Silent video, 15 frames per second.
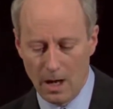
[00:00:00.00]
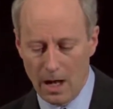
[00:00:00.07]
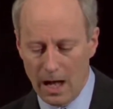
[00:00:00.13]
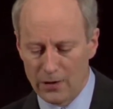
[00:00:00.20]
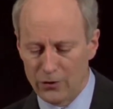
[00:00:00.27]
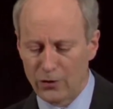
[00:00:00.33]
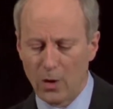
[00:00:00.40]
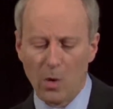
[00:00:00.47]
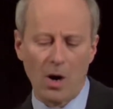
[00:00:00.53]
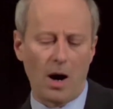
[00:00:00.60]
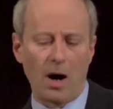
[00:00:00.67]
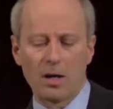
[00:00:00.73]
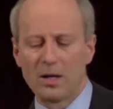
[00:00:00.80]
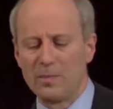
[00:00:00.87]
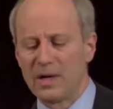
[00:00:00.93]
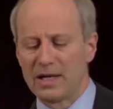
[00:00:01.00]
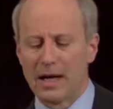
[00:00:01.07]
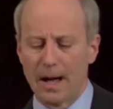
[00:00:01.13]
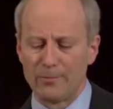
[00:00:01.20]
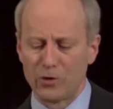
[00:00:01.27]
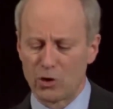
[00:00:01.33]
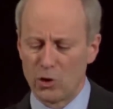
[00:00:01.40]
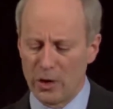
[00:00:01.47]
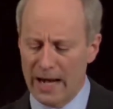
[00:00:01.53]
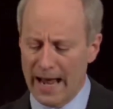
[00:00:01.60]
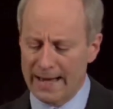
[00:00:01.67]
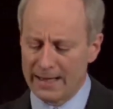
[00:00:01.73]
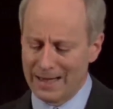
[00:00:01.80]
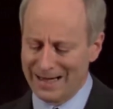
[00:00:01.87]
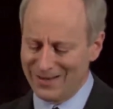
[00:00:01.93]
And so our argument comes to an
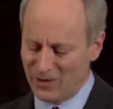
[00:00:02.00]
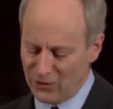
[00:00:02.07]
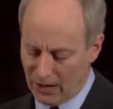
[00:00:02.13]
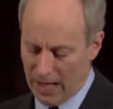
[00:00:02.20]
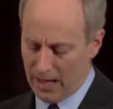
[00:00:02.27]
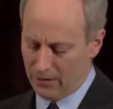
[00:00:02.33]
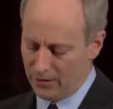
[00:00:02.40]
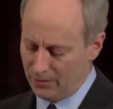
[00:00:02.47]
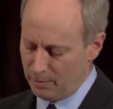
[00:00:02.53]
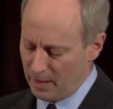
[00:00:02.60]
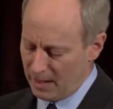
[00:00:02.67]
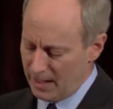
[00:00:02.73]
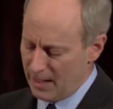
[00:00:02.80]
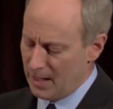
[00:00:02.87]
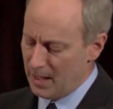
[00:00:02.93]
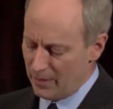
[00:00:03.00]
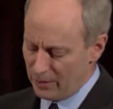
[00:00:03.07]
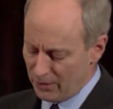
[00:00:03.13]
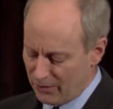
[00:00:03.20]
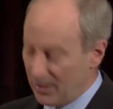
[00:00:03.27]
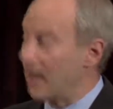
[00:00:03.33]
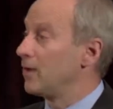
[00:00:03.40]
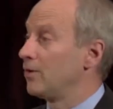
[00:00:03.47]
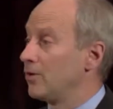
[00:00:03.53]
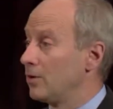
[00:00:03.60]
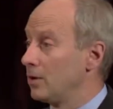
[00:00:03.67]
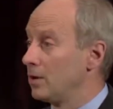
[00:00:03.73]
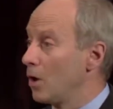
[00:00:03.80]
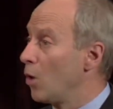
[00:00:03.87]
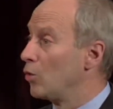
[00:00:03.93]
end in a sense, but in another sense
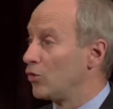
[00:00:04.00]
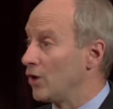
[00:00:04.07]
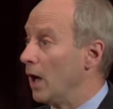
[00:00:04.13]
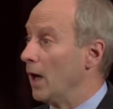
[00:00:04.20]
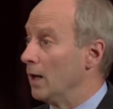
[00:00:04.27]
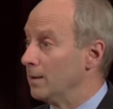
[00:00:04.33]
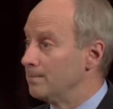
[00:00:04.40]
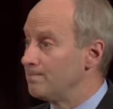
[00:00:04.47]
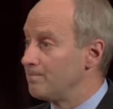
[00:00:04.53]
goes on.